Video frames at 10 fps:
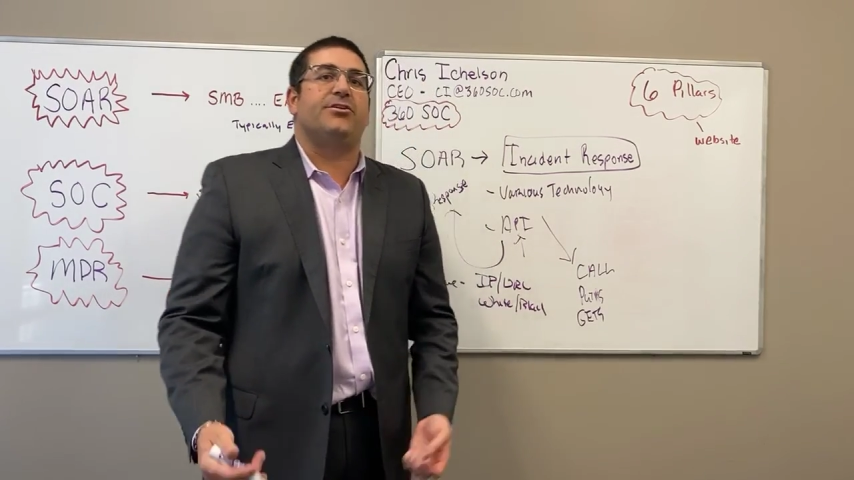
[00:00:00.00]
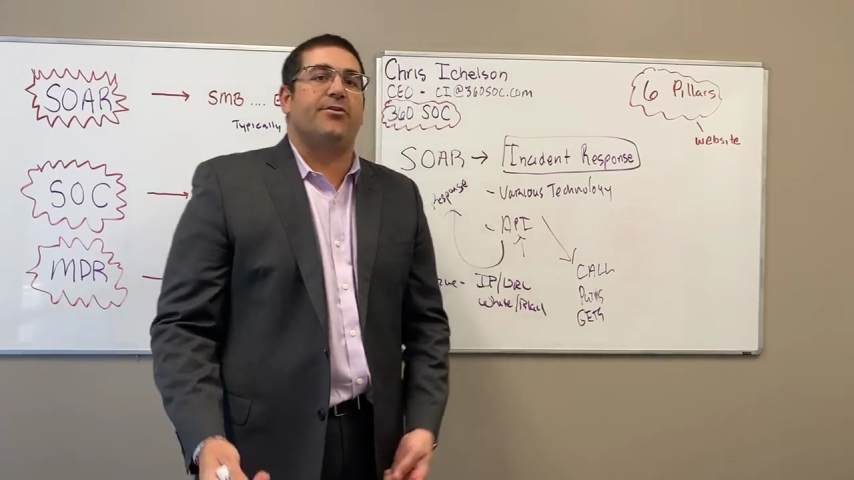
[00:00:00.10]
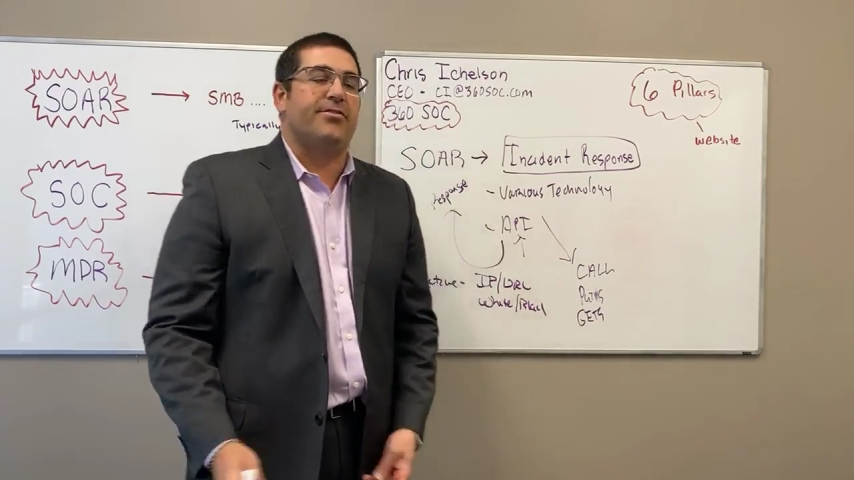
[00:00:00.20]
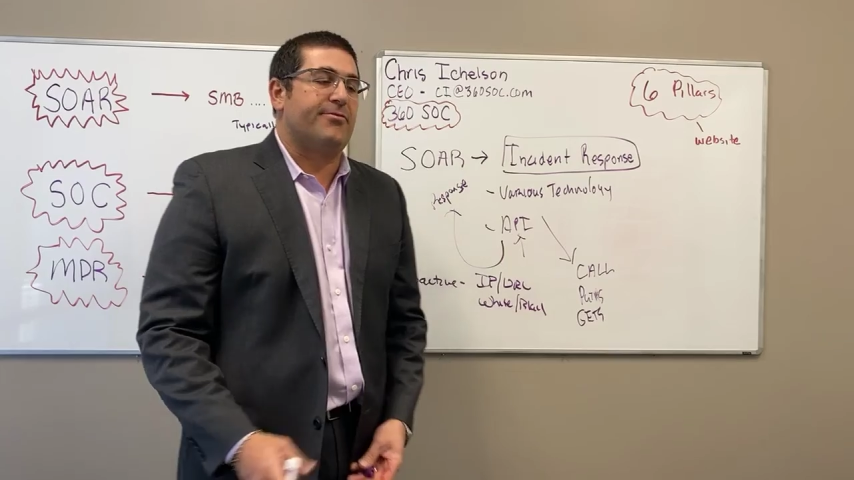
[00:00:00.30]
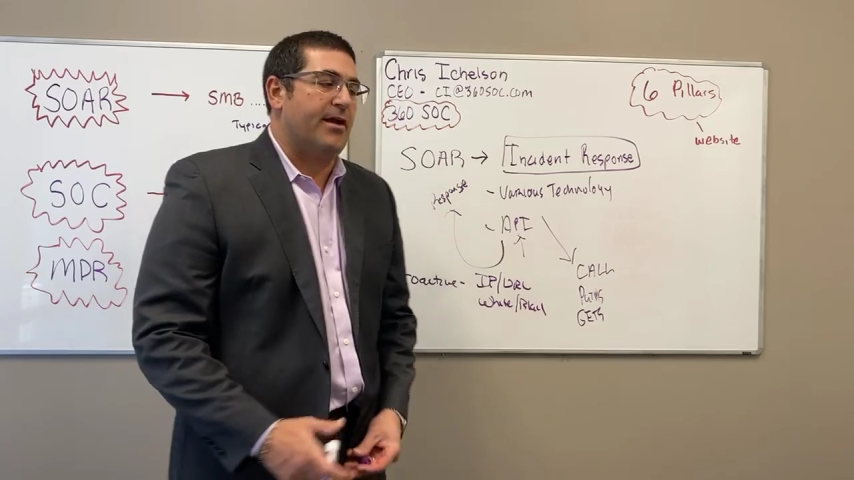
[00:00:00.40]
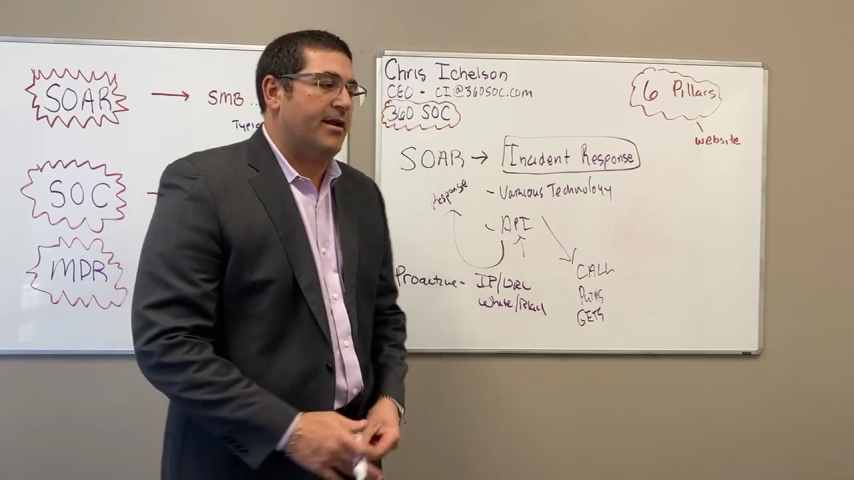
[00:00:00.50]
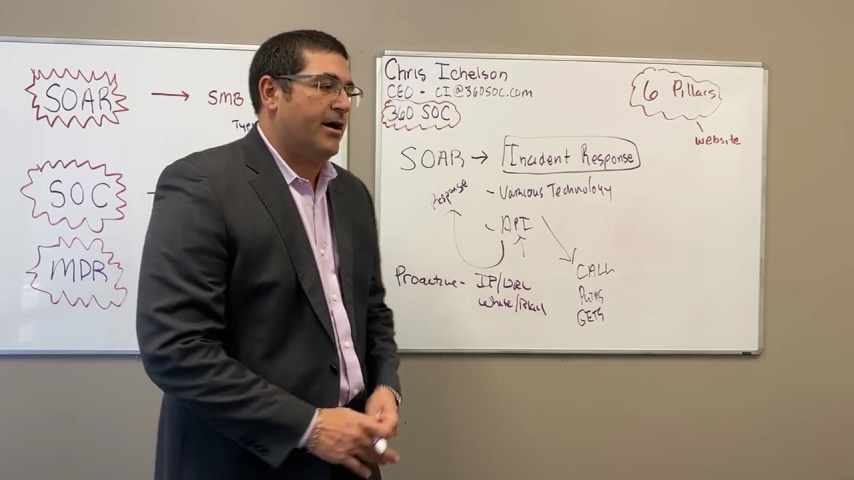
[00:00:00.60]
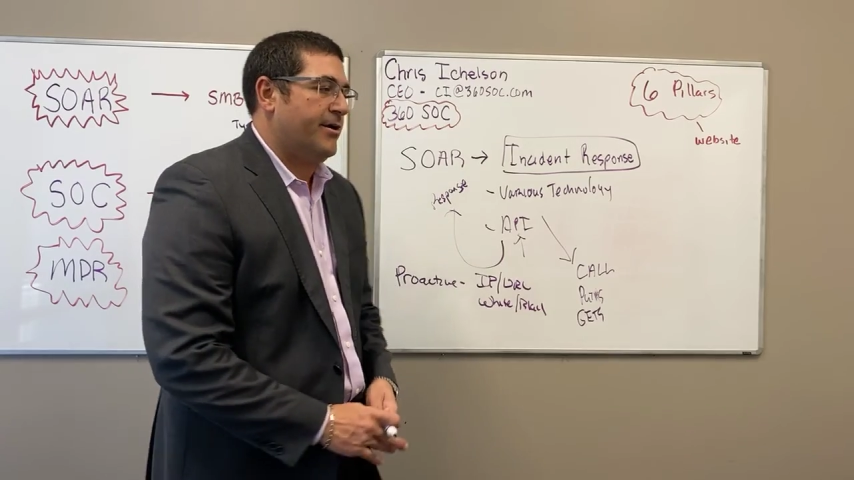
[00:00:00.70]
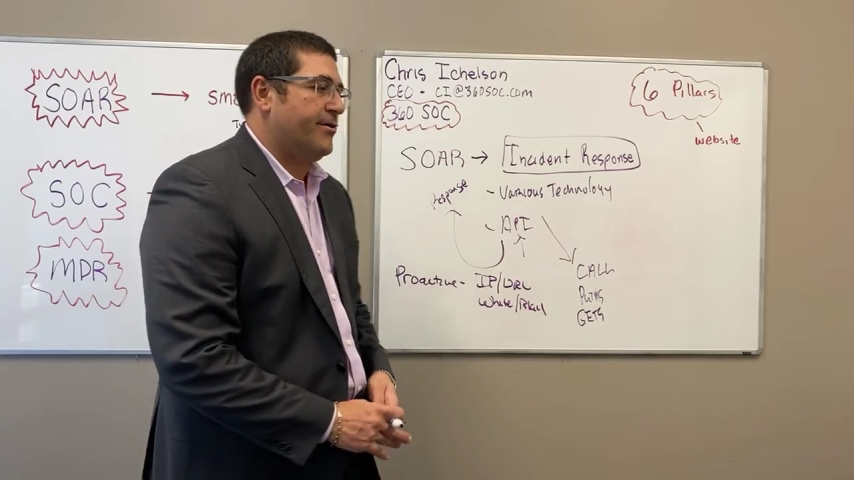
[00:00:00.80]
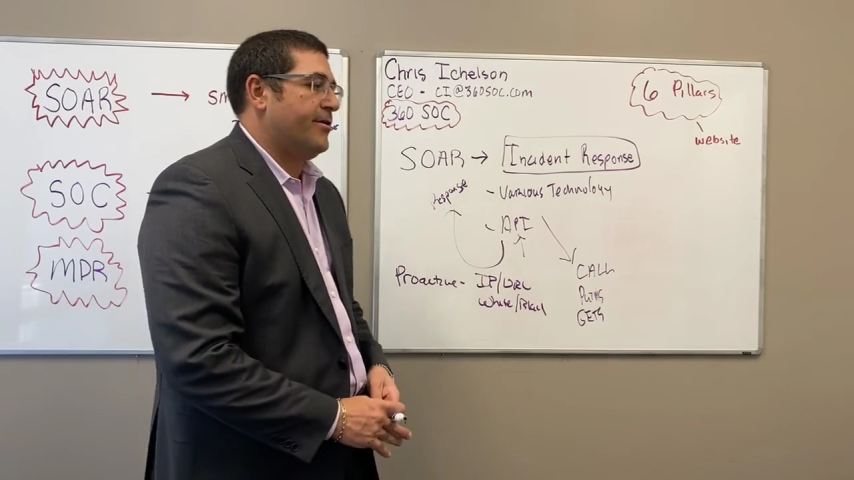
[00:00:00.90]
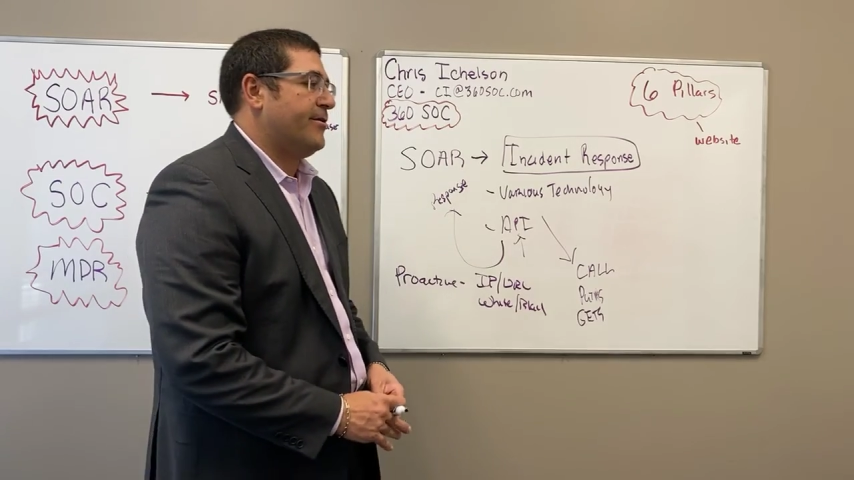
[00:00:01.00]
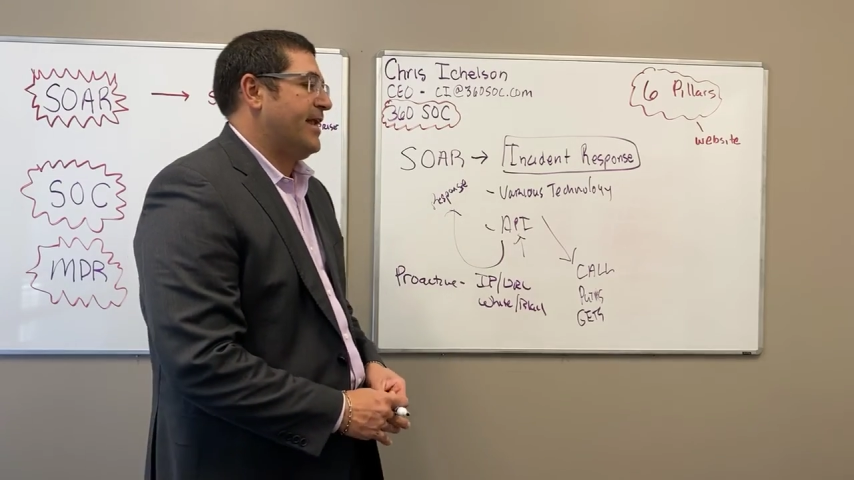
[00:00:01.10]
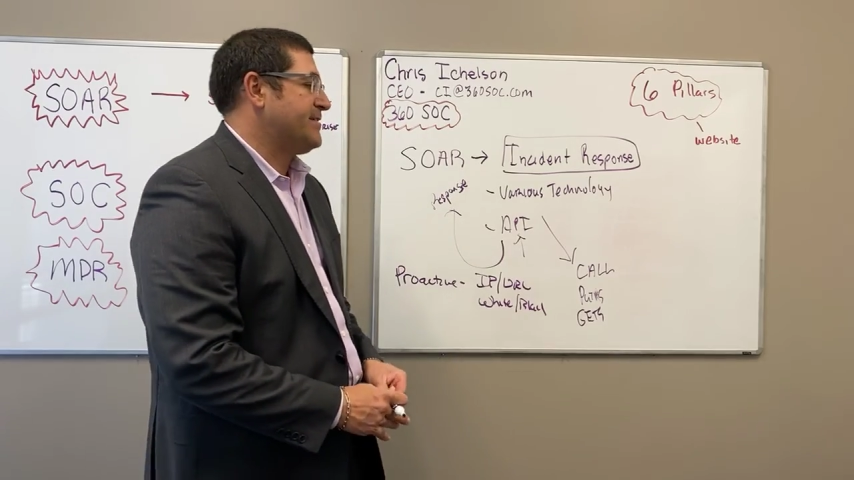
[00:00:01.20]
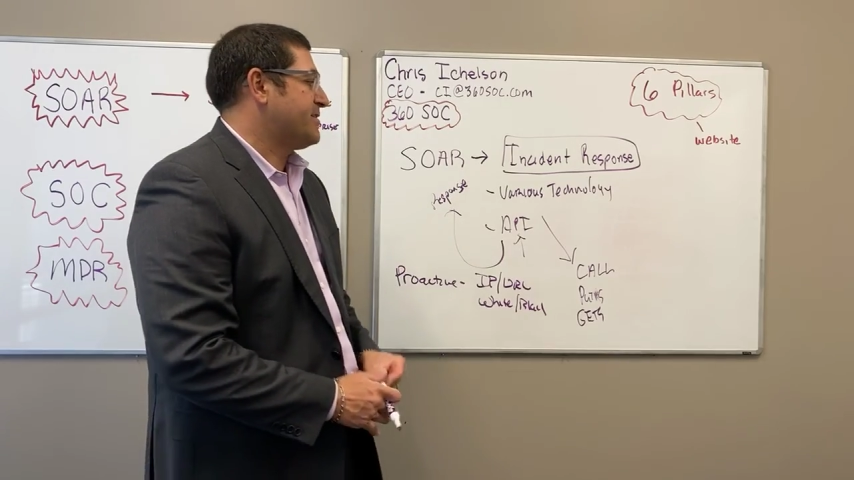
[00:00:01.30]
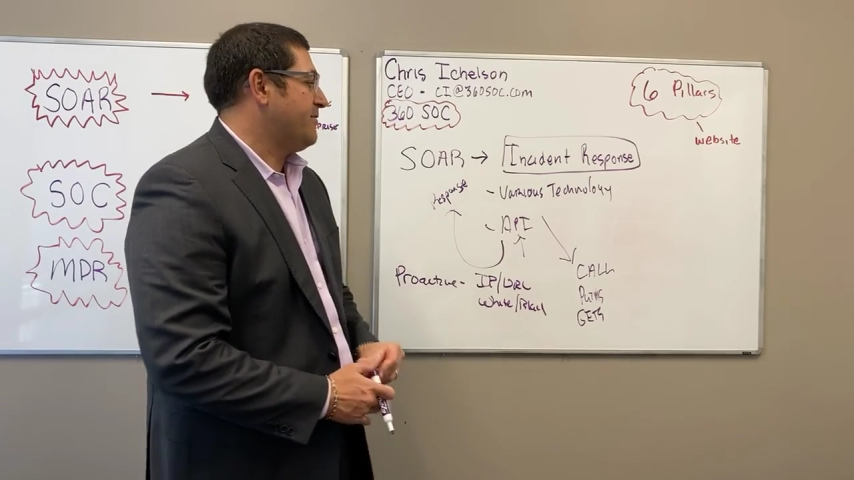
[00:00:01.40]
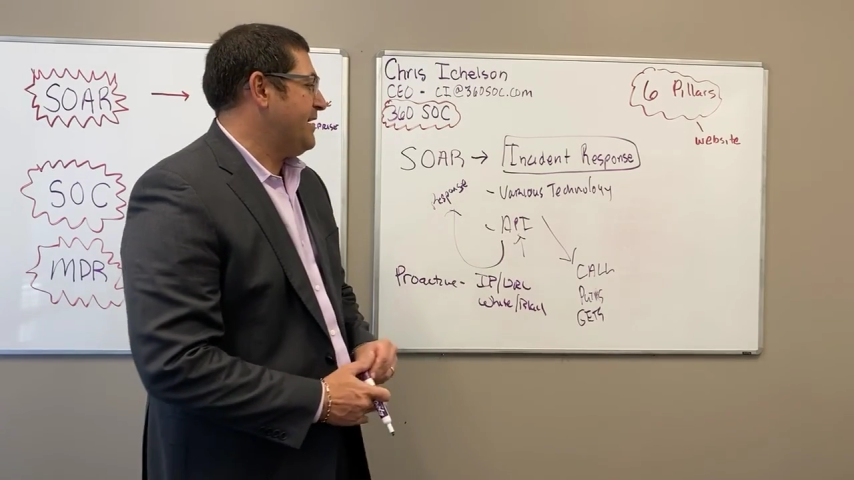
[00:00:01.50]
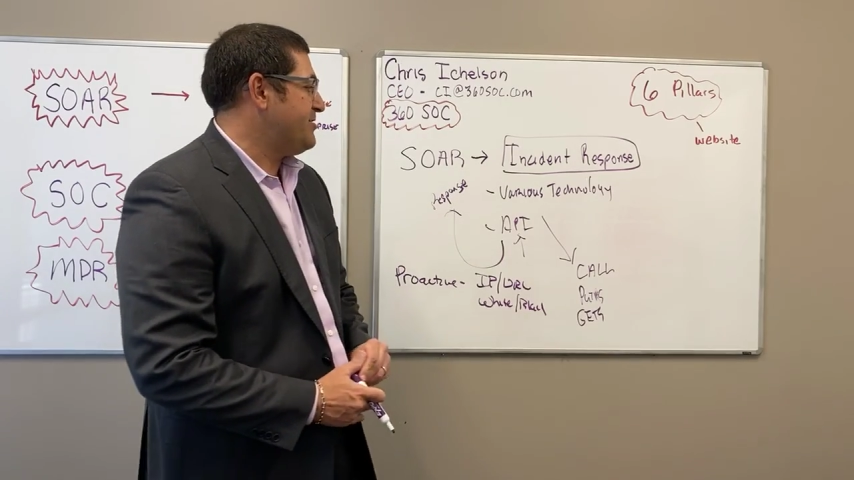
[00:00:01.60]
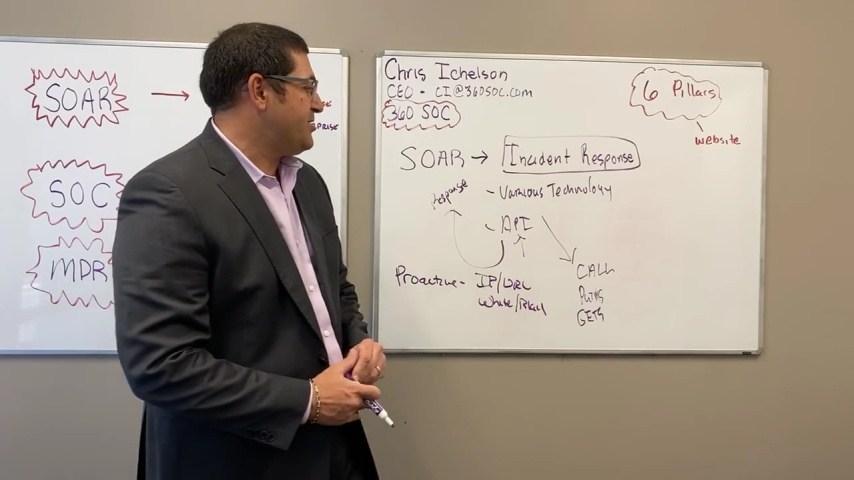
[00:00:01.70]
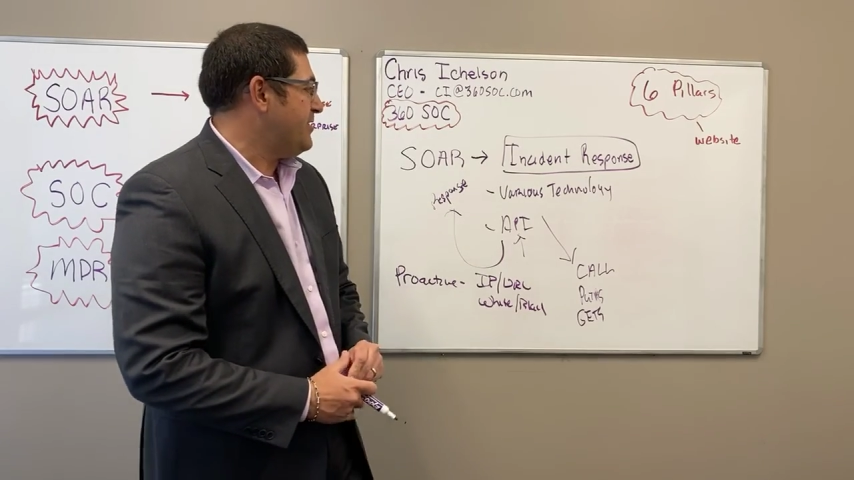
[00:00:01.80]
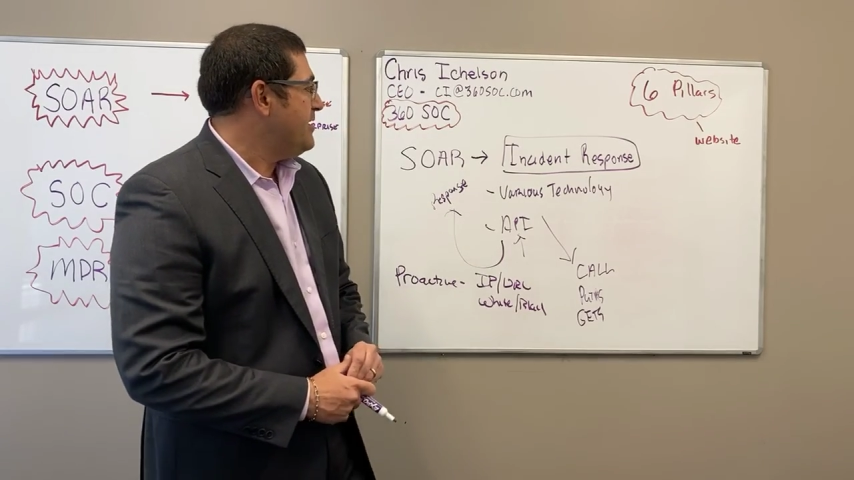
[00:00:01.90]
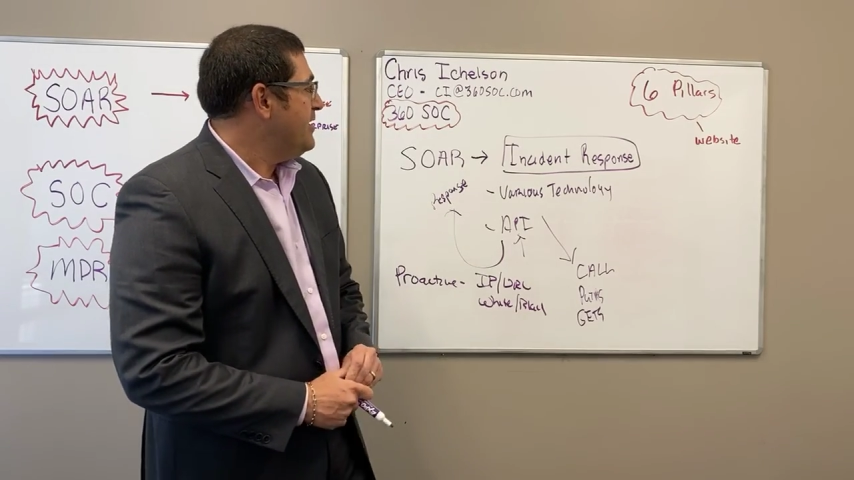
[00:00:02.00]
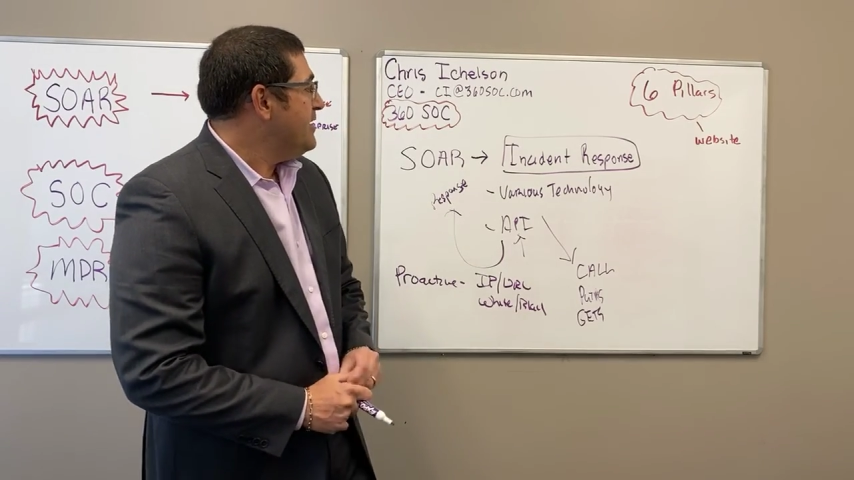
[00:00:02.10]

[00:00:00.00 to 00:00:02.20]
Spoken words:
or a threat hunter or an escalation